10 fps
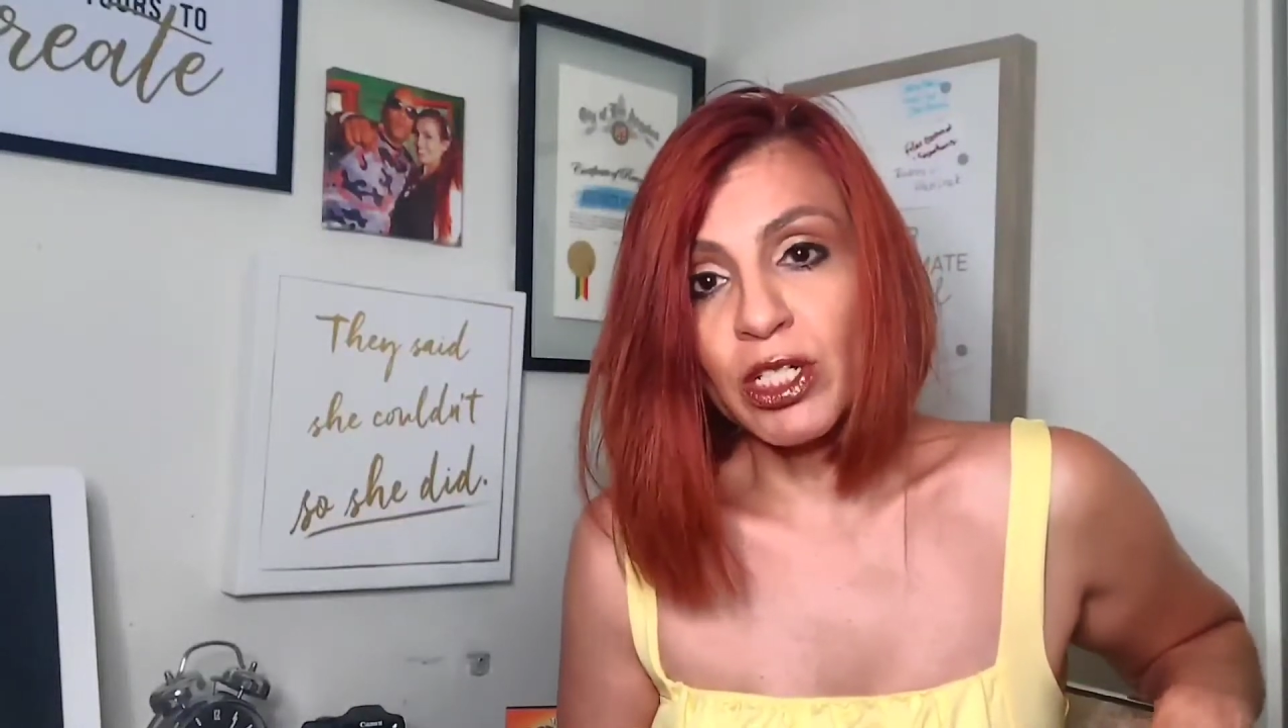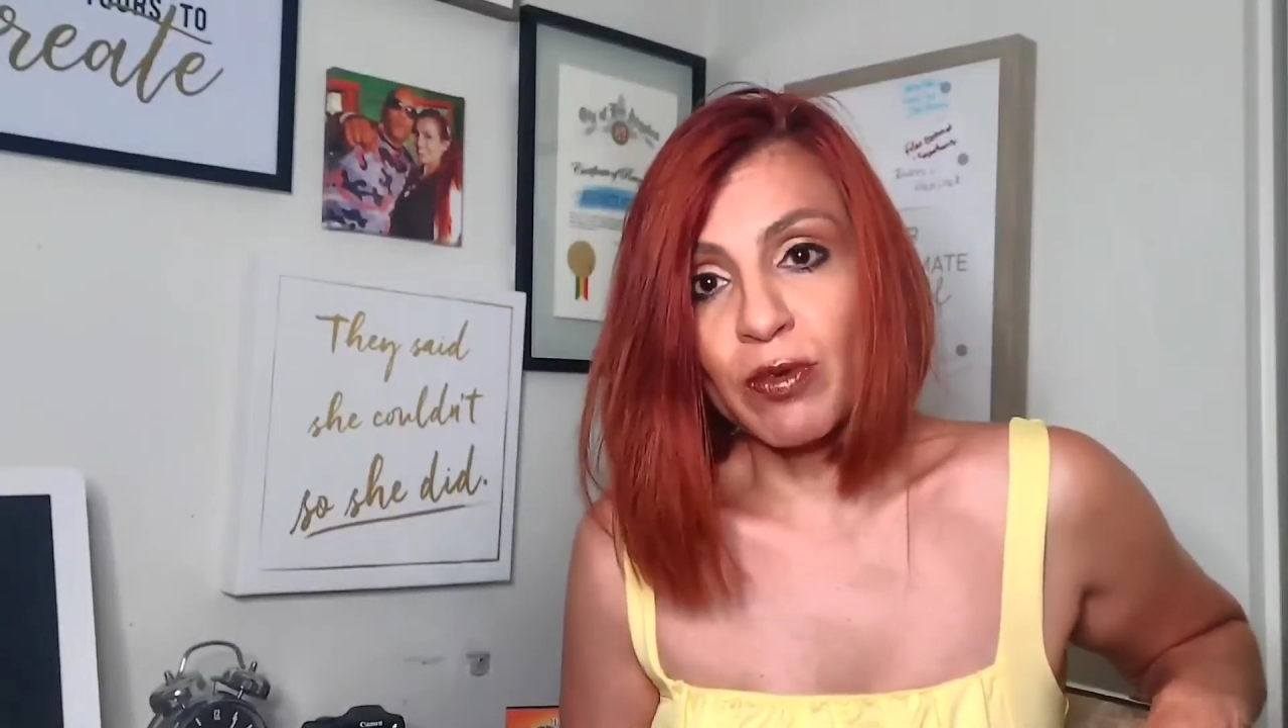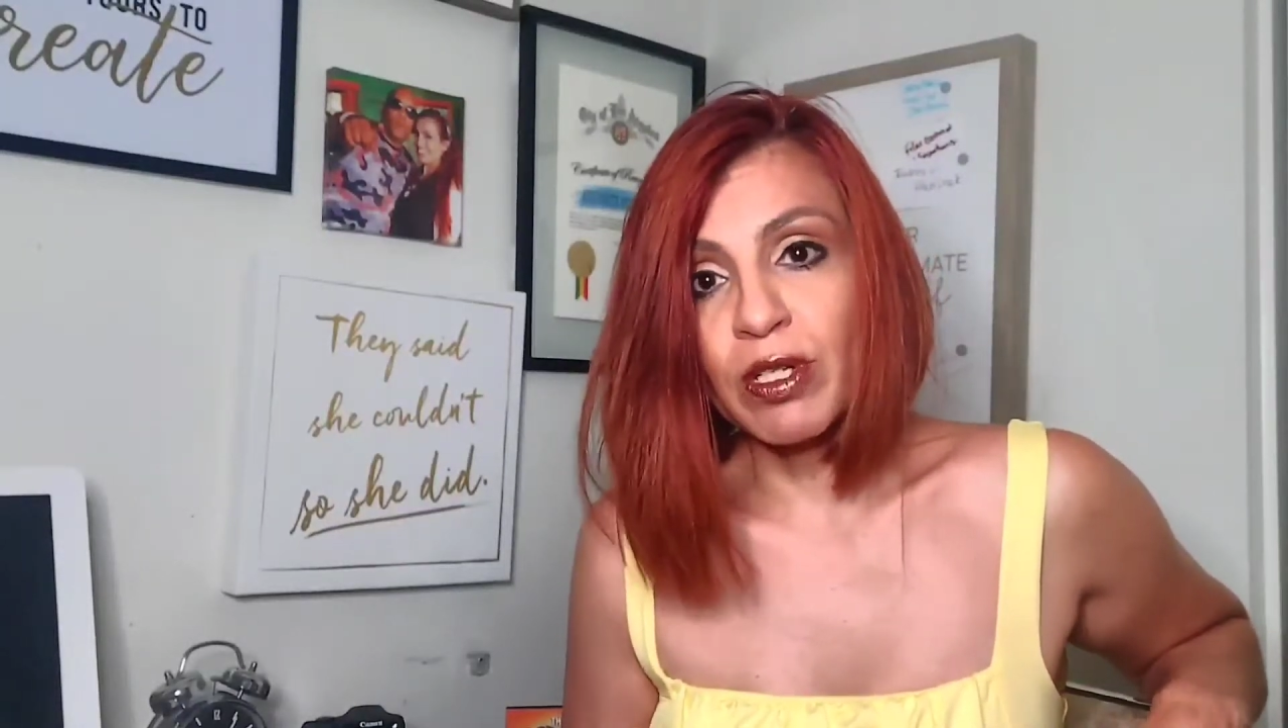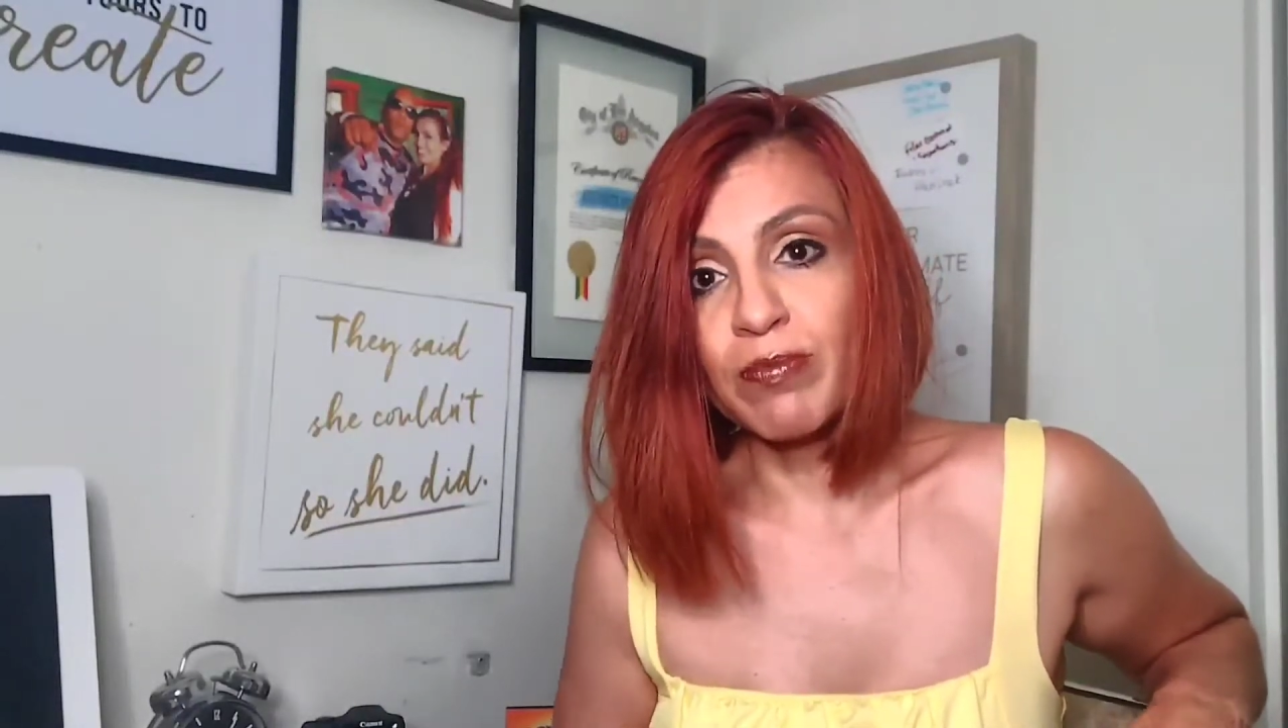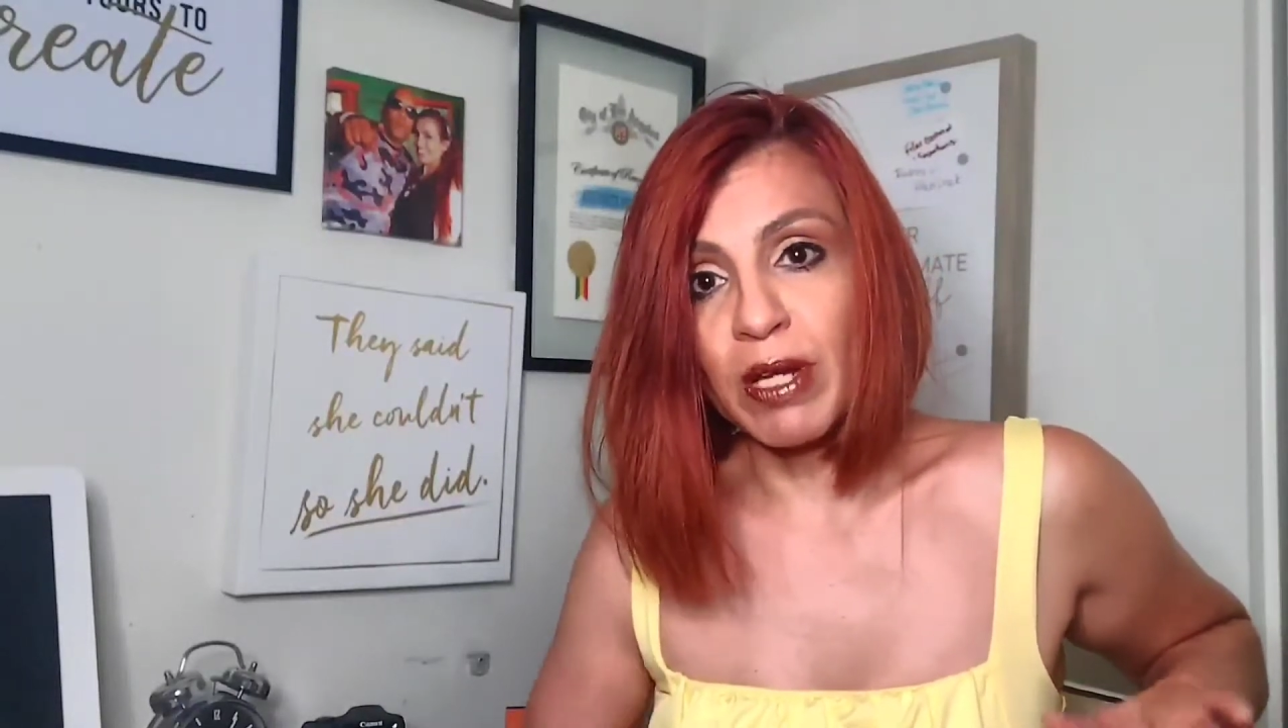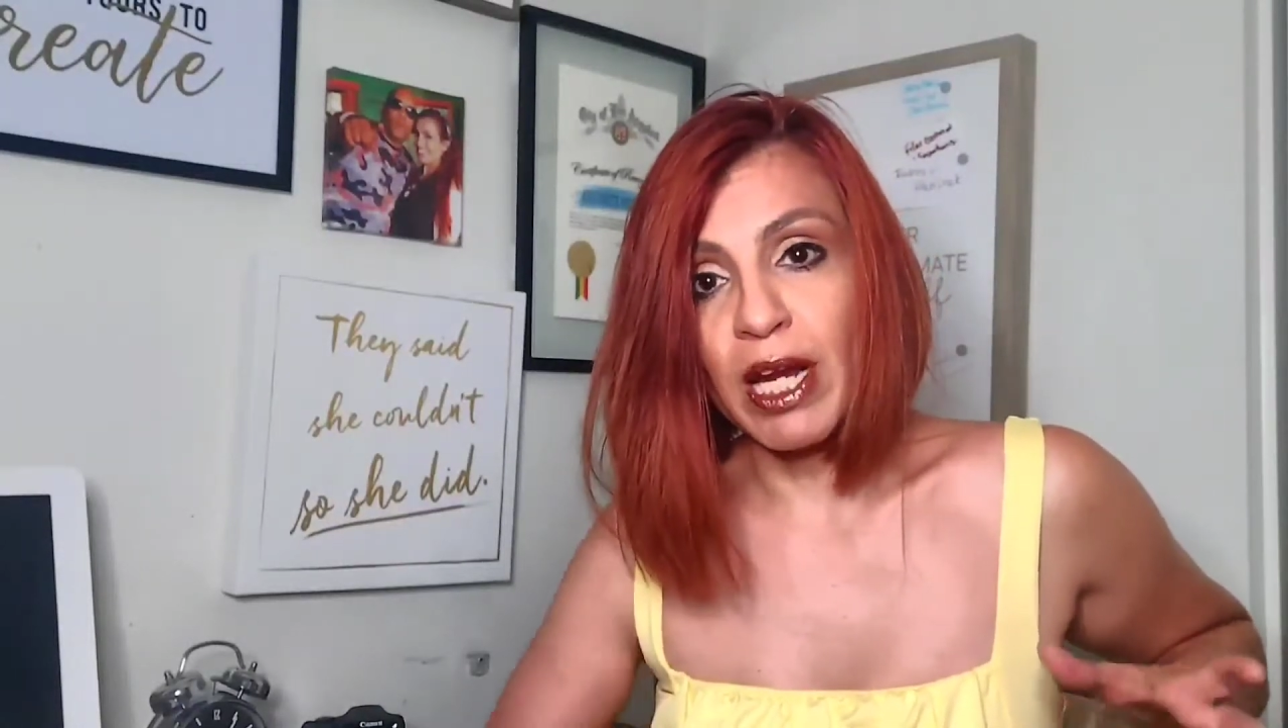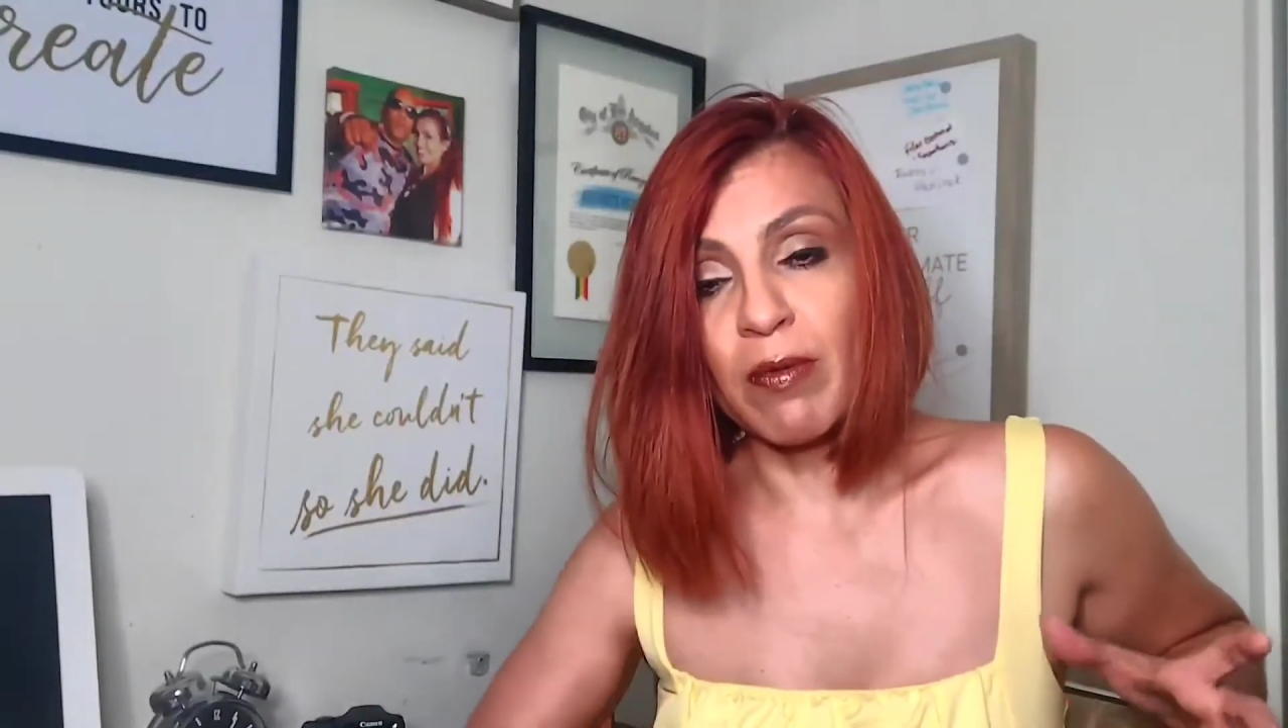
she was being